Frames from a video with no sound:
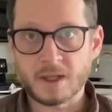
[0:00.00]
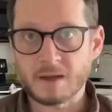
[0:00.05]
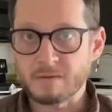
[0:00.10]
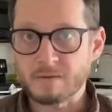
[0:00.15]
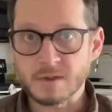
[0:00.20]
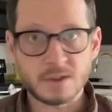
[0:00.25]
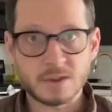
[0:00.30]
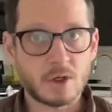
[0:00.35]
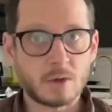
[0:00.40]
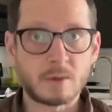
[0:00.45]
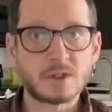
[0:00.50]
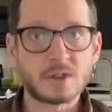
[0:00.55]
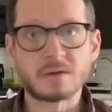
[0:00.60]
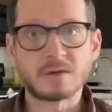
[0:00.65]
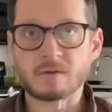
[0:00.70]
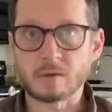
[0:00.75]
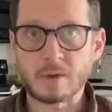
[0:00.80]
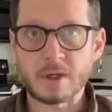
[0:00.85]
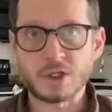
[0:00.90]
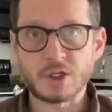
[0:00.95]
give us so much
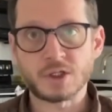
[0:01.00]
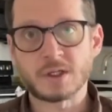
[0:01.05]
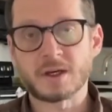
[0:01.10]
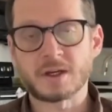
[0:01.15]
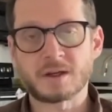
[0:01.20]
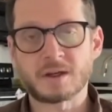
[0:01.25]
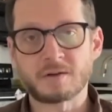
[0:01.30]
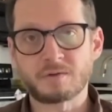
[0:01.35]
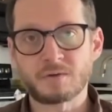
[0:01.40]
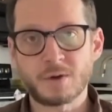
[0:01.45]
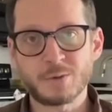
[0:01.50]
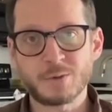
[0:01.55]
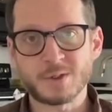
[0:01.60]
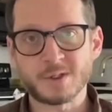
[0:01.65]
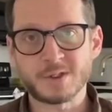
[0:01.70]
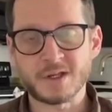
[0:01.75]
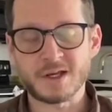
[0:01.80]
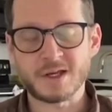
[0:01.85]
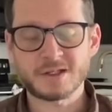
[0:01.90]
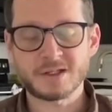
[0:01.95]
information that it
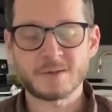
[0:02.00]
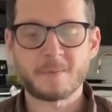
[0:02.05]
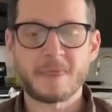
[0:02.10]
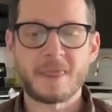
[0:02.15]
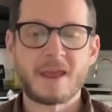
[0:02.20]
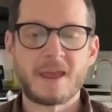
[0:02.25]
confuses us.